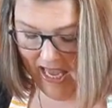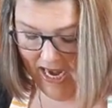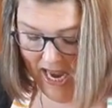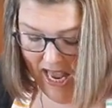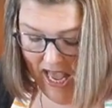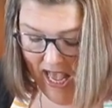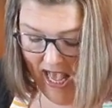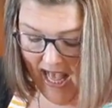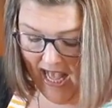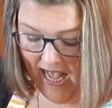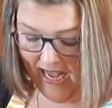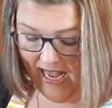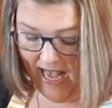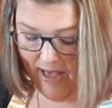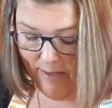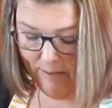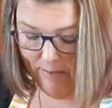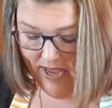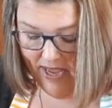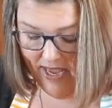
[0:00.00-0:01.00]
I got
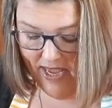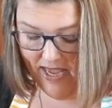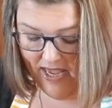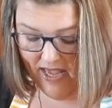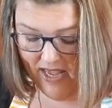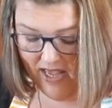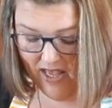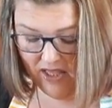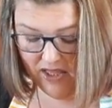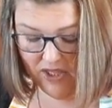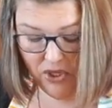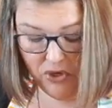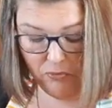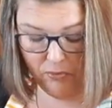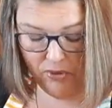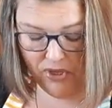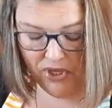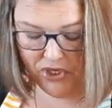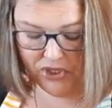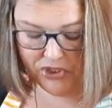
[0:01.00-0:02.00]
me a little
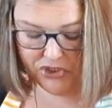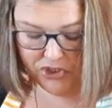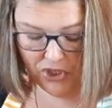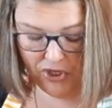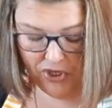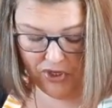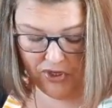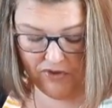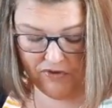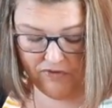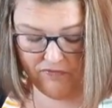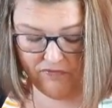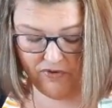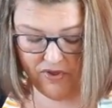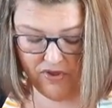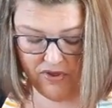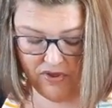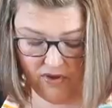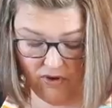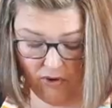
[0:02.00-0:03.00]
bunch of
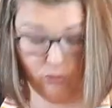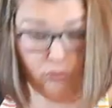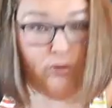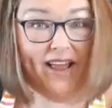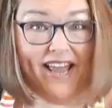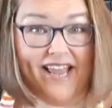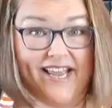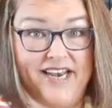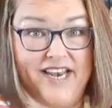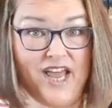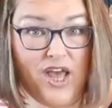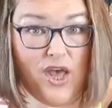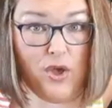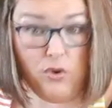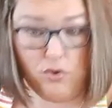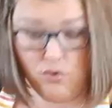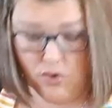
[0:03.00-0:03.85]
oregano,